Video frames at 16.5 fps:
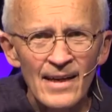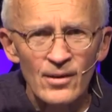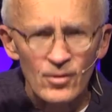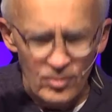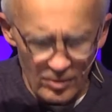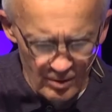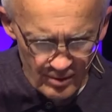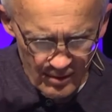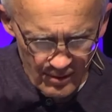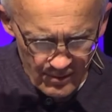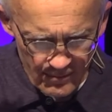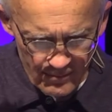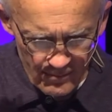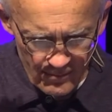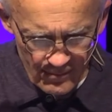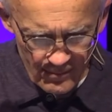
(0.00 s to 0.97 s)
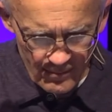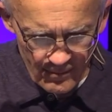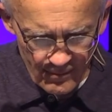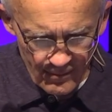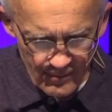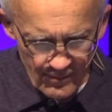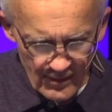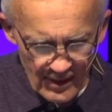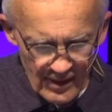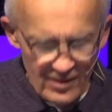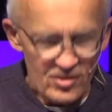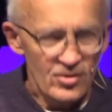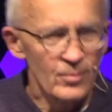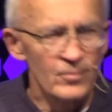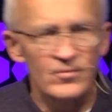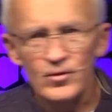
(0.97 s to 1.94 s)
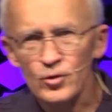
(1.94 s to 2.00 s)
now.
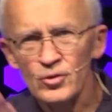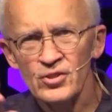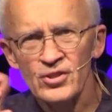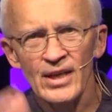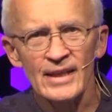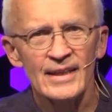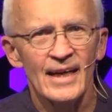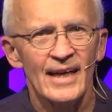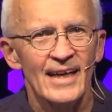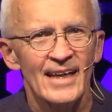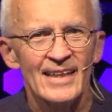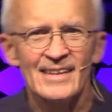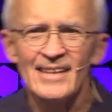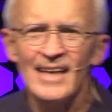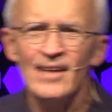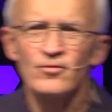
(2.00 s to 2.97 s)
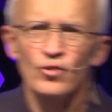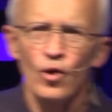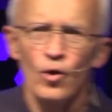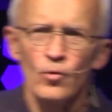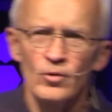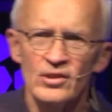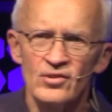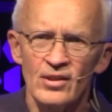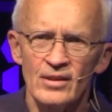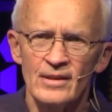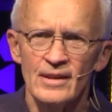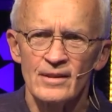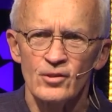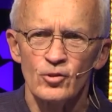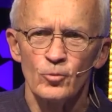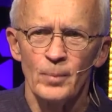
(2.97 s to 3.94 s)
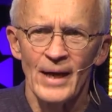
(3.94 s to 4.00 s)
Some of you are saying, Dave's always a
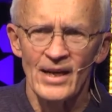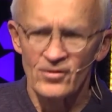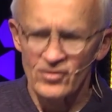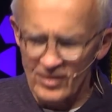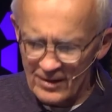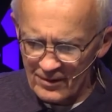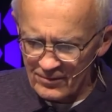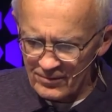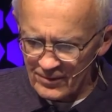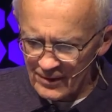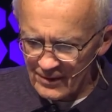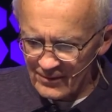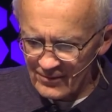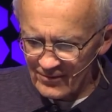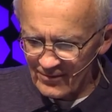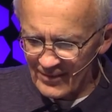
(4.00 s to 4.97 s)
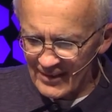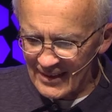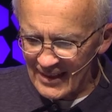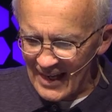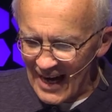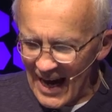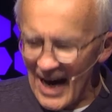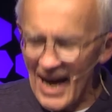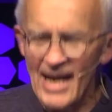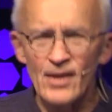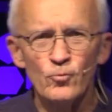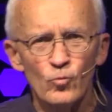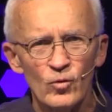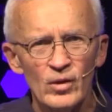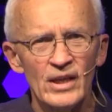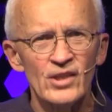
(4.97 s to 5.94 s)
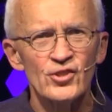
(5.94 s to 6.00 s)
little too positive. I
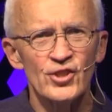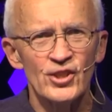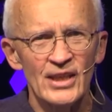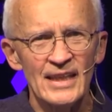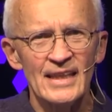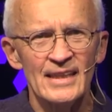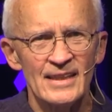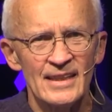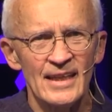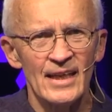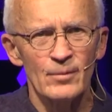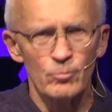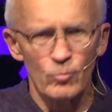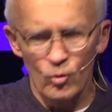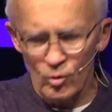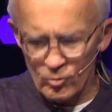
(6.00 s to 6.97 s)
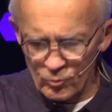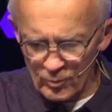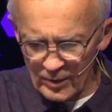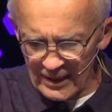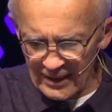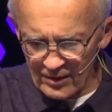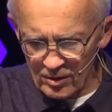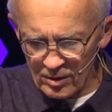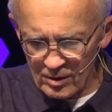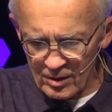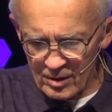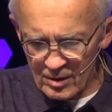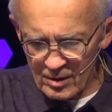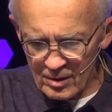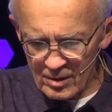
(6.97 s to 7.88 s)
wish he'd get more real.